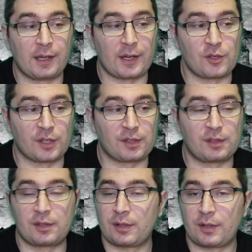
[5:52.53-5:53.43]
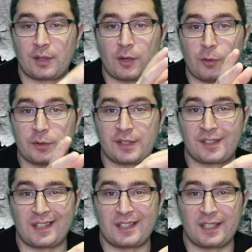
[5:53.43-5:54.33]
adjust all the
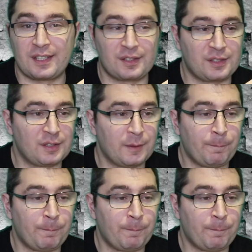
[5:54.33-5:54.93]
settings.